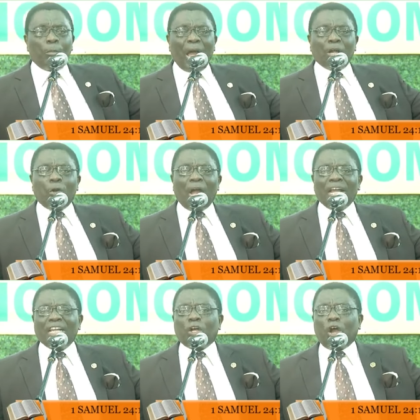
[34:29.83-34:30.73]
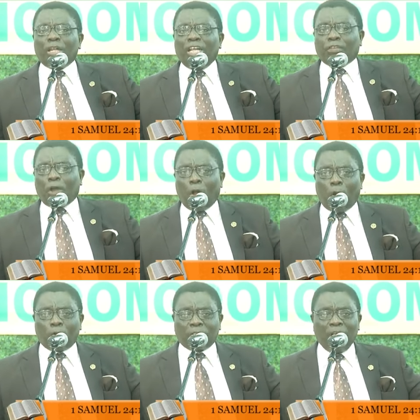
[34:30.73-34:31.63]
man who had a godly
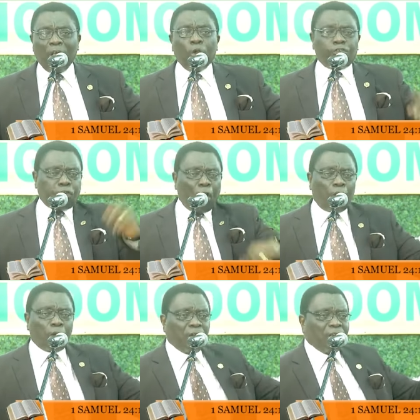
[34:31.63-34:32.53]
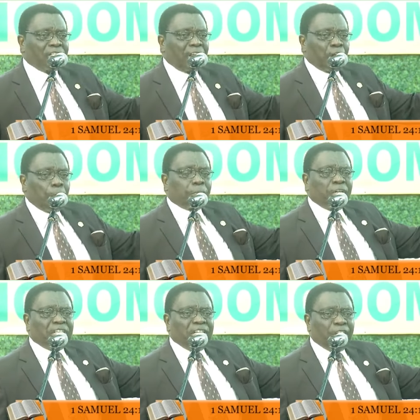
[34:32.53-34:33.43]
thought. Saul started
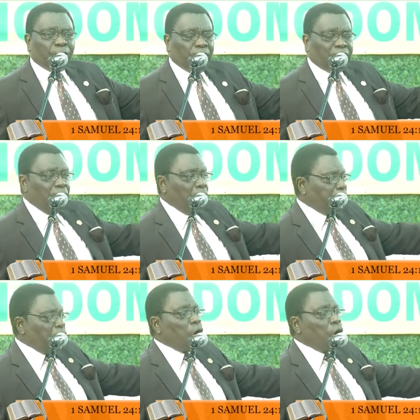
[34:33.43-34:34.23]
praising David. Read